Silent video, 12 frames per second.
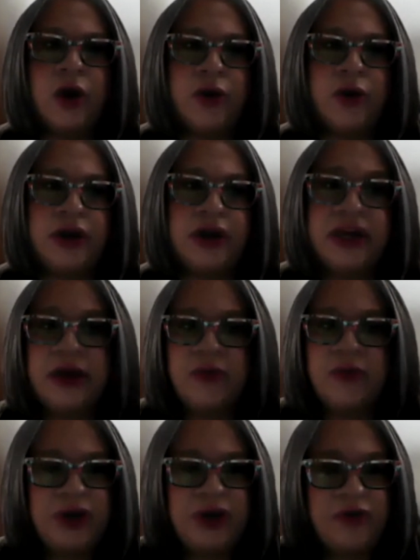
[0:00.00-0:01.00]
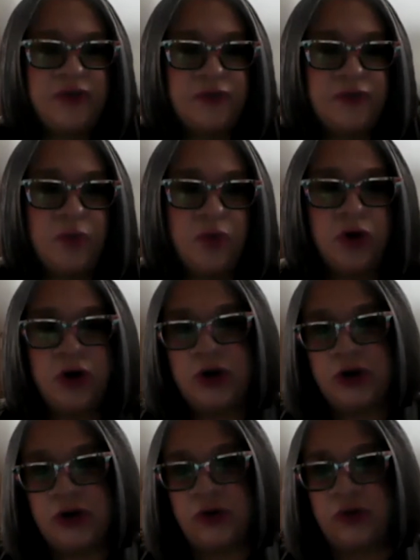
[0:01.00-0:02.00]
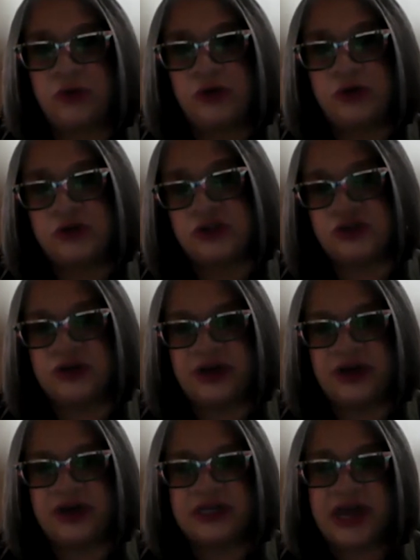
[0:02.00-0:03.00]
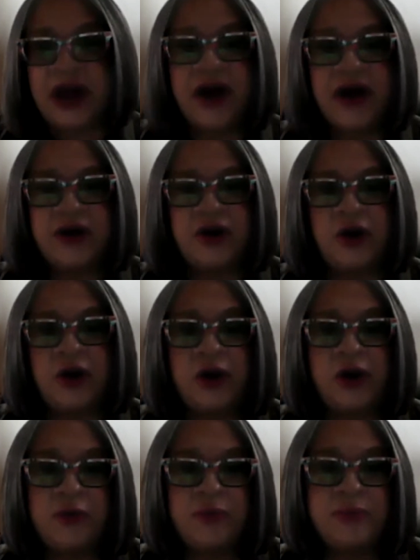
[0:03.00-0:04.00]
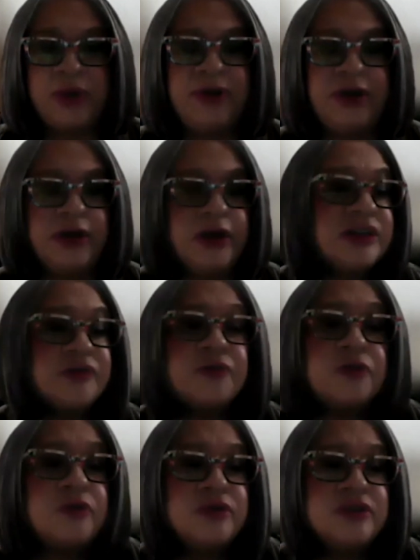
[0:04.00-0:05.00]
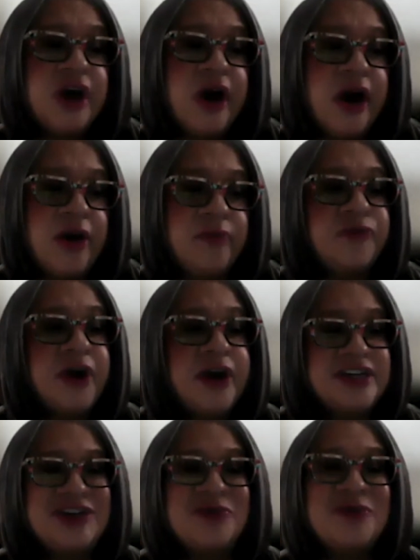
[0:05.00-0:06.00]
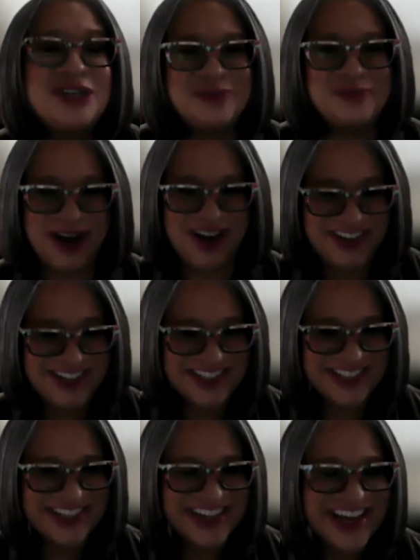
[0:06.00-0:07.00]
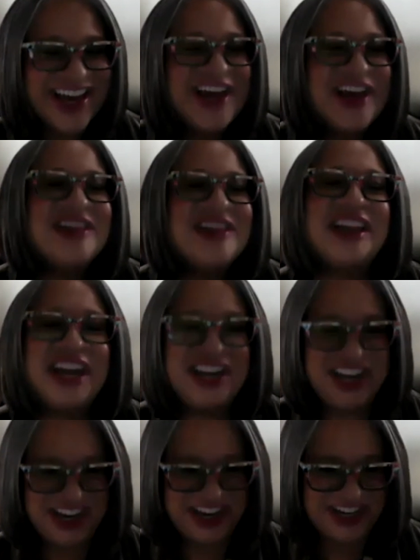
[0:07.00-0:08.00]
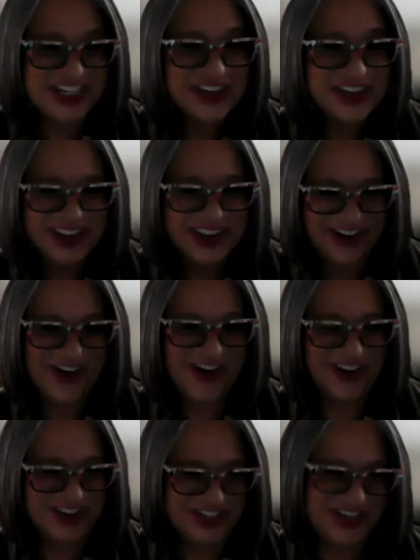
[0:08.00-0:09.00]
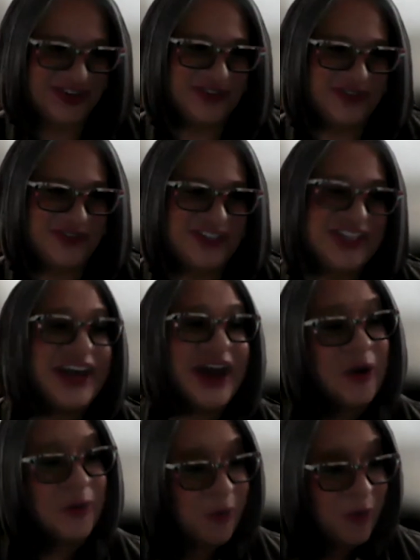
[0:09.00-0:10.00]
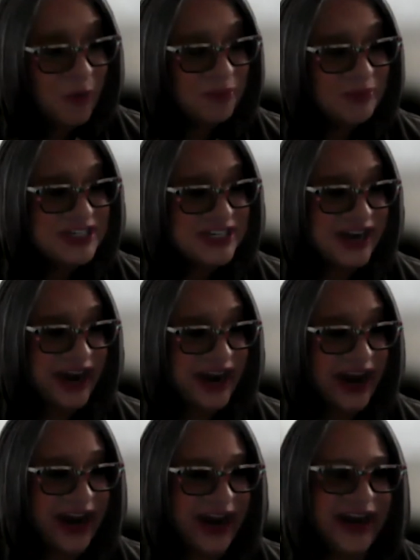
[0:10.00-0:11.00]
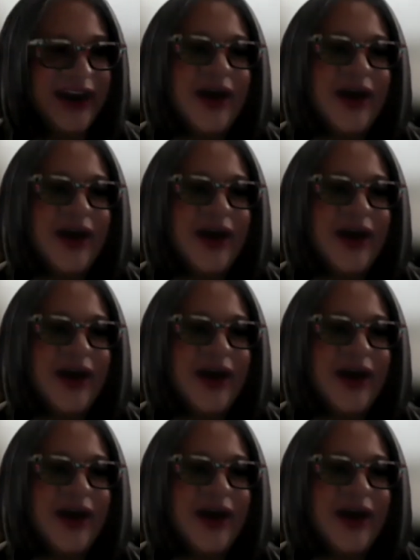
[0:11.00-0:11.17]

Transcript: It can be for, your student had maybe a difficult time finding which bus that they needed to get onto to get home today,